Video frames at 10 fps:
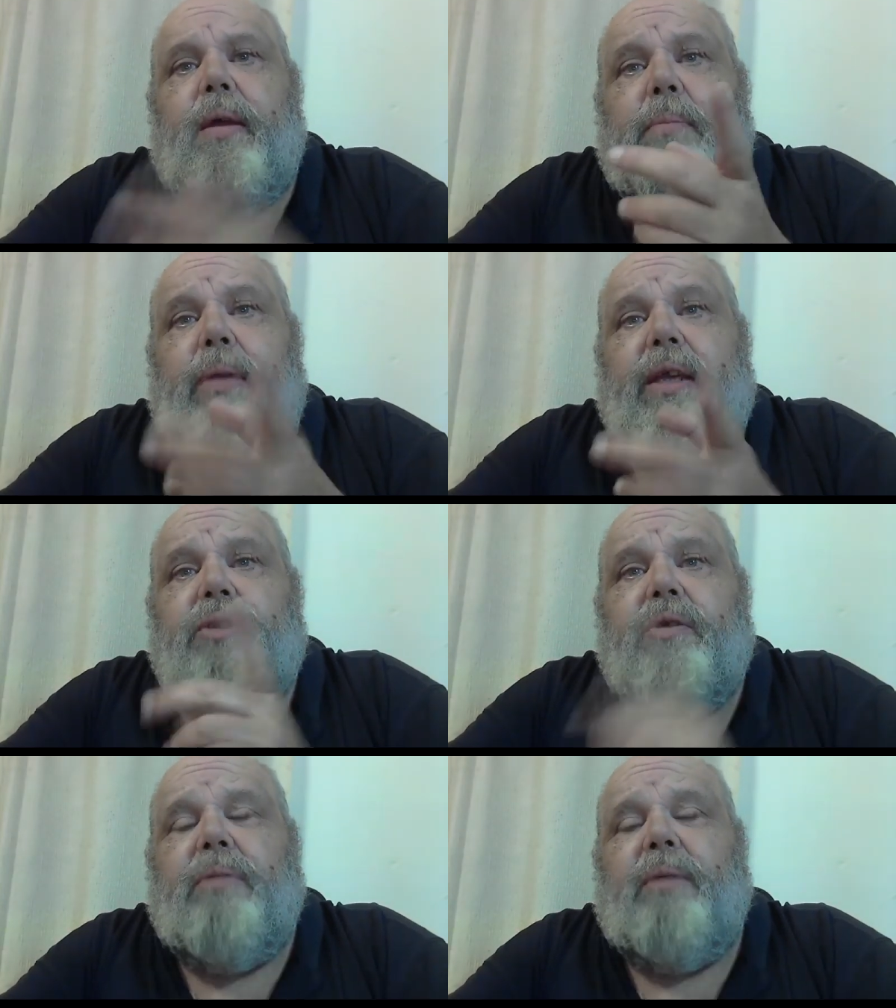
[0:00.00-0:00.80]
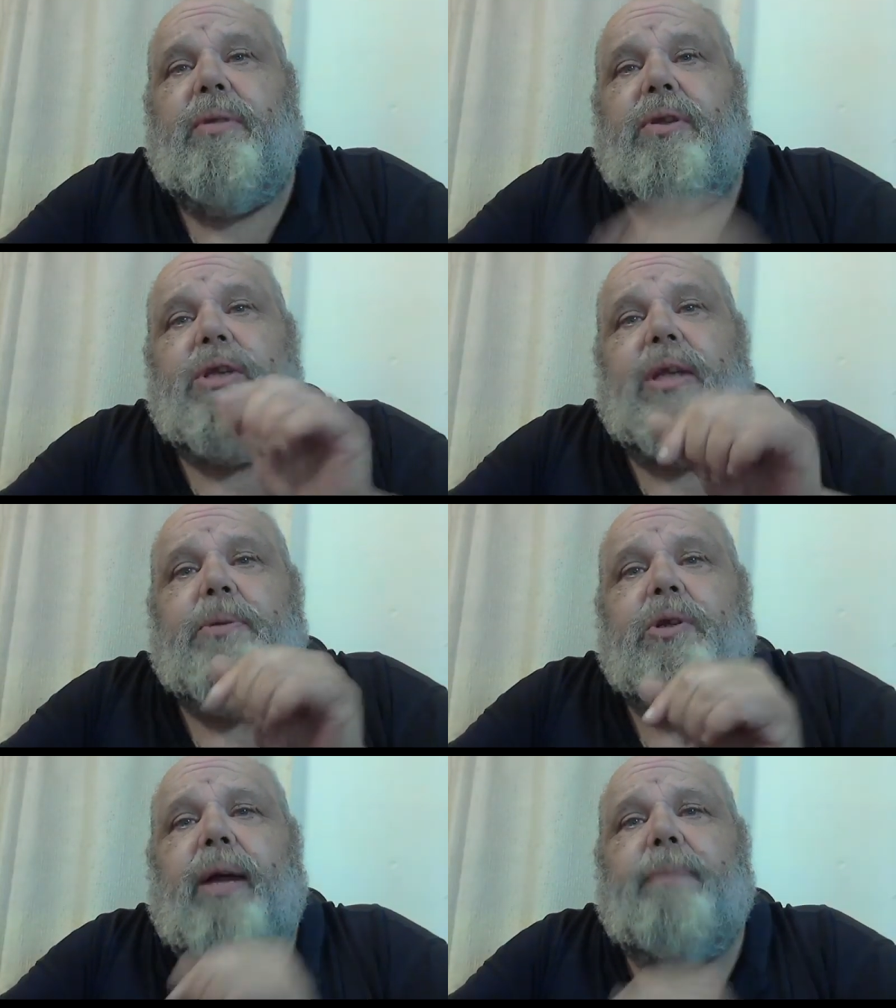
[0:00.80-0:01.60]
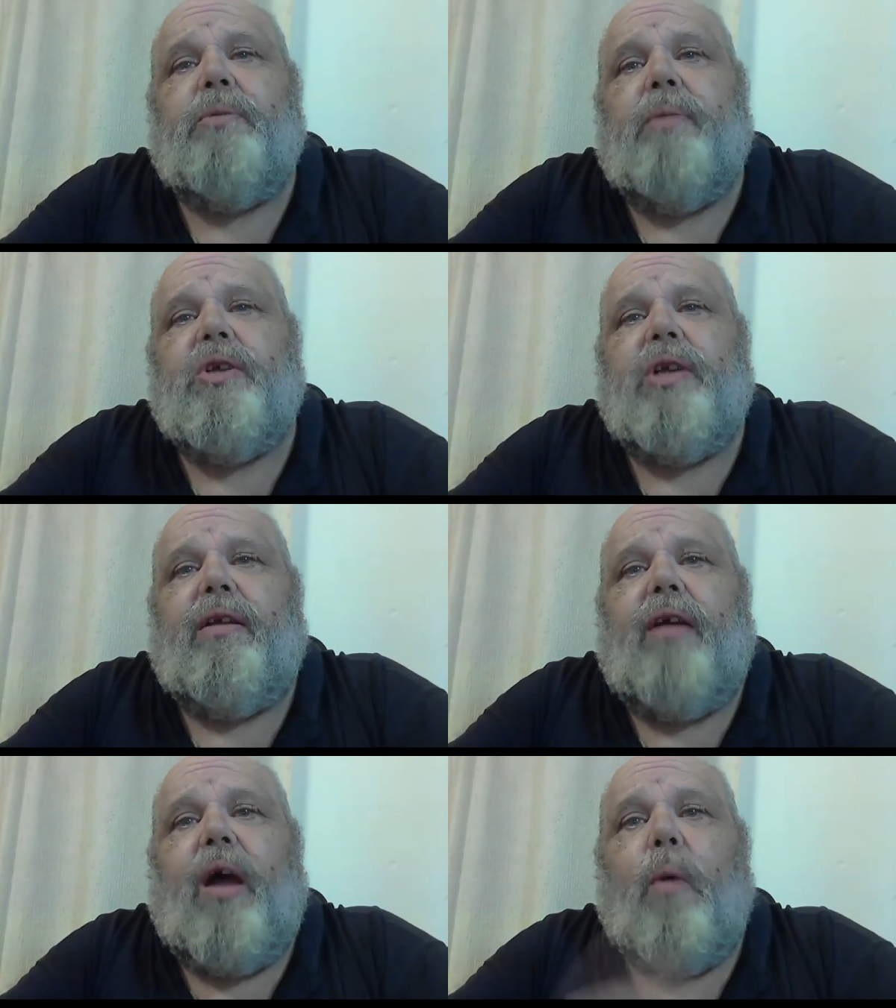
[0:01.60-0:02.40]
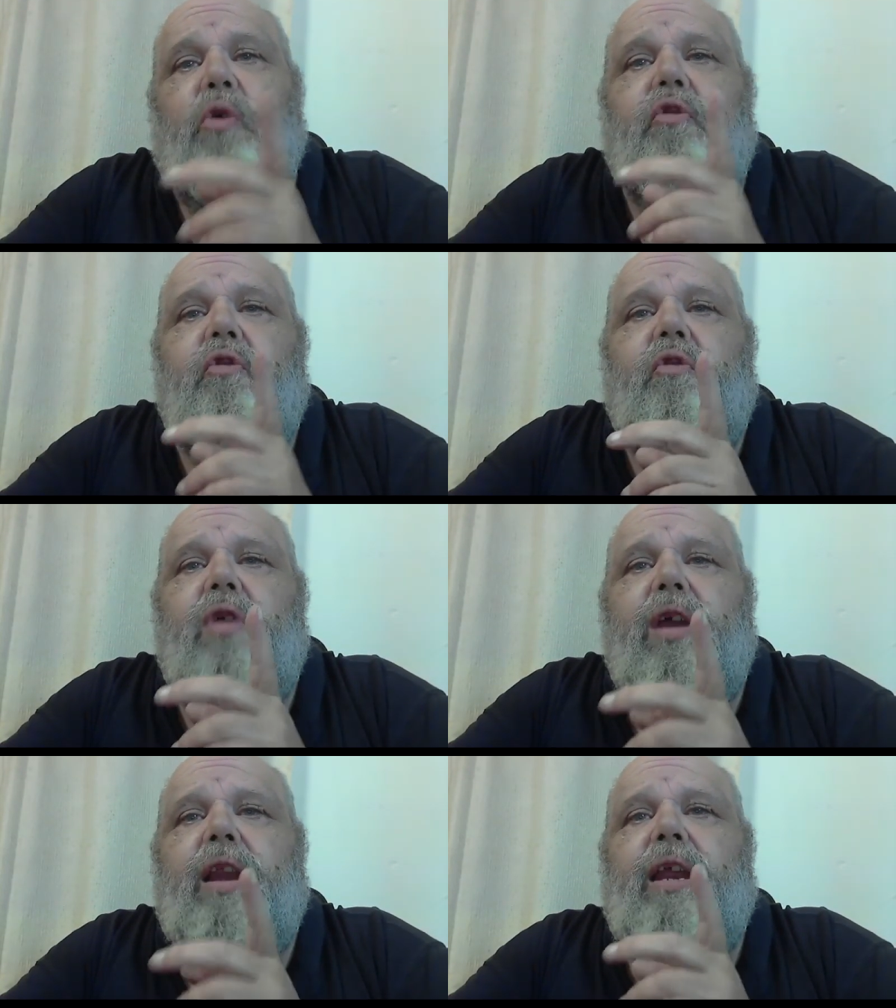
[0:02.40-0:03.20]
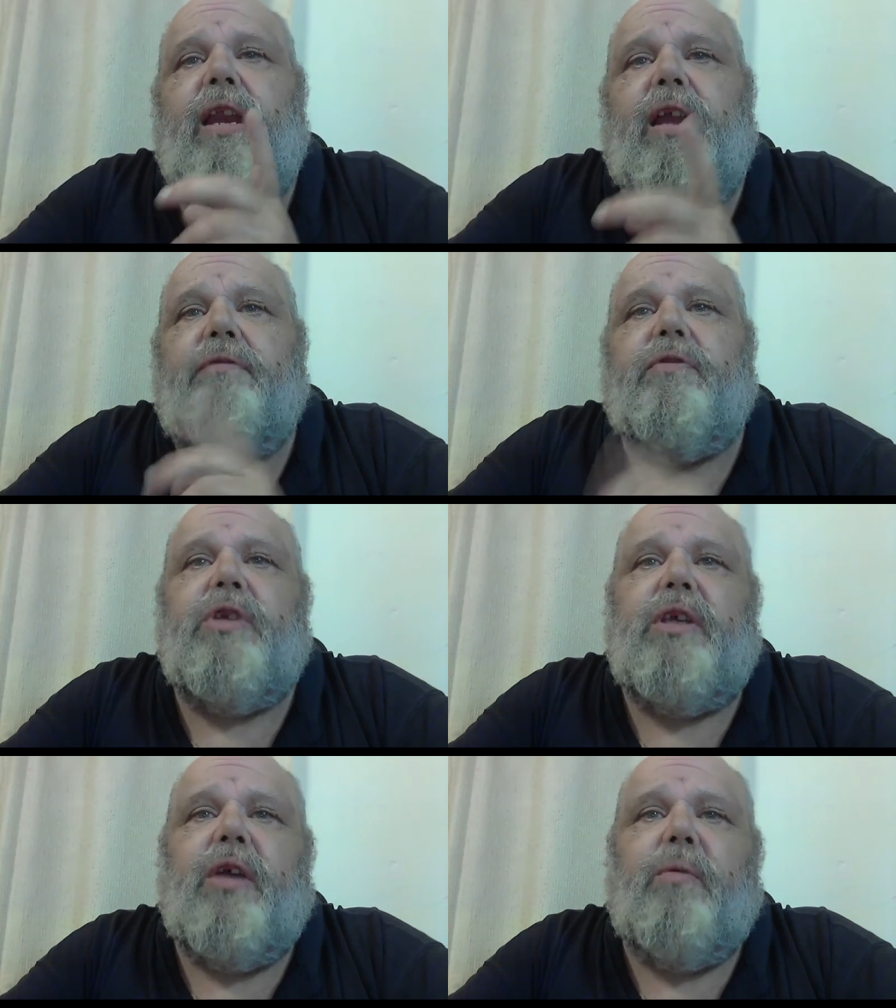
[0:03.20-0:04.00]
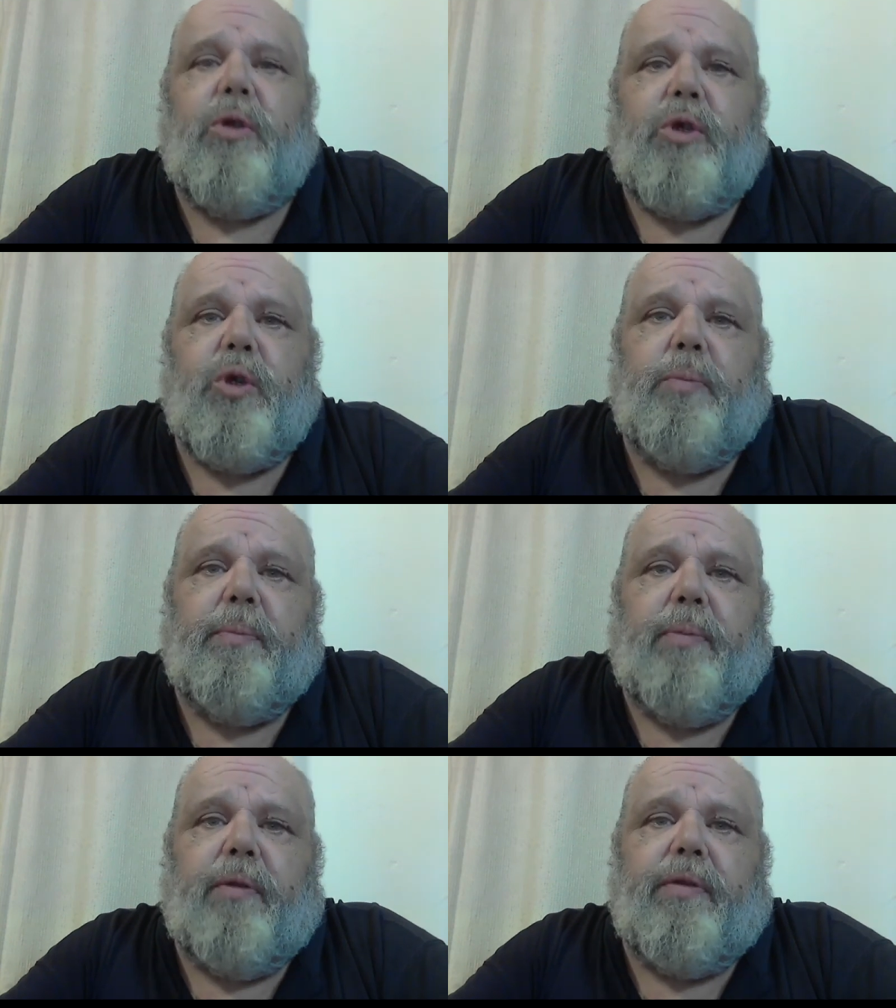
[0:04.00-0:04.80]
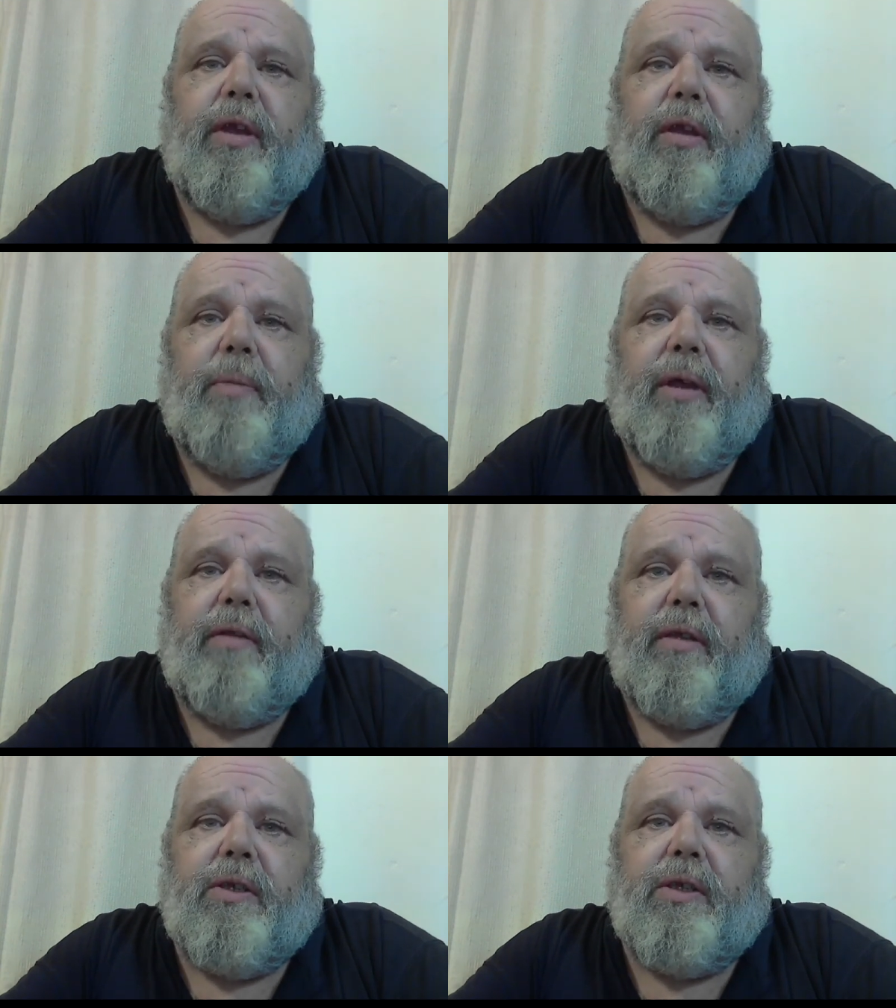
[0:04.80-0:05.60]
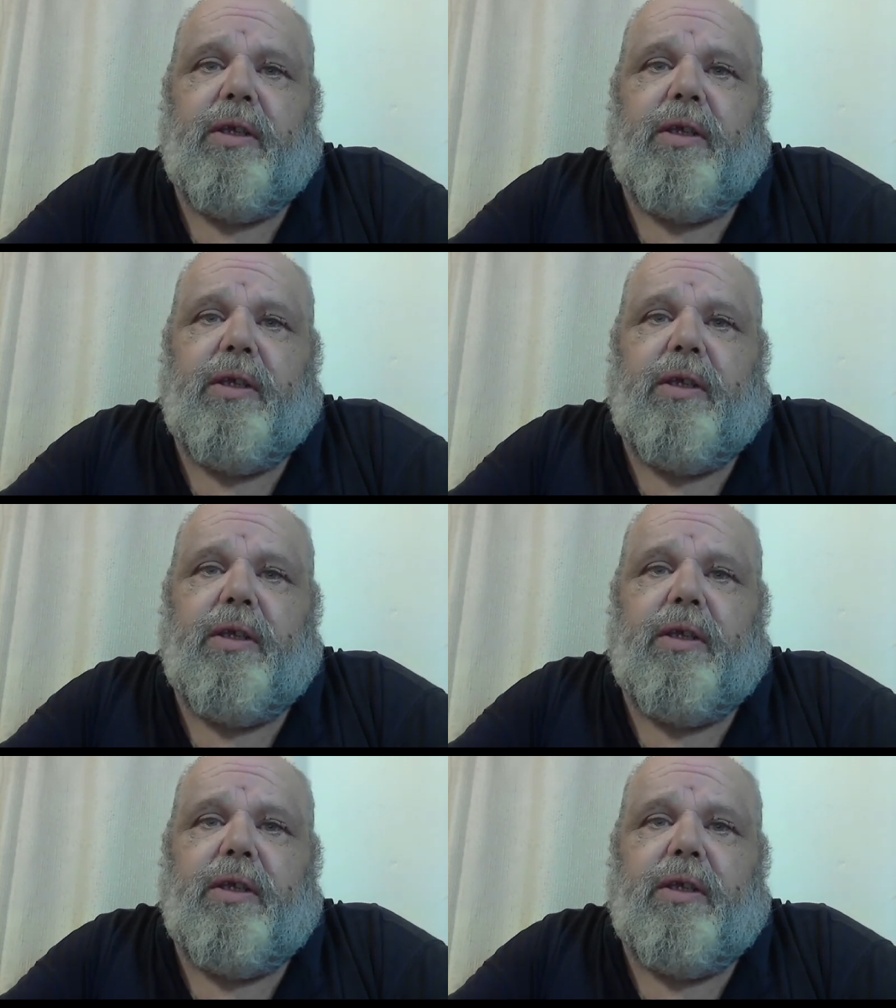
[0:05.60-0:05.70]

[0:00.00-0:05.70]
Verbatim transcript: Please remember to subscribe to my channel. I would really love to hear what you people think about this.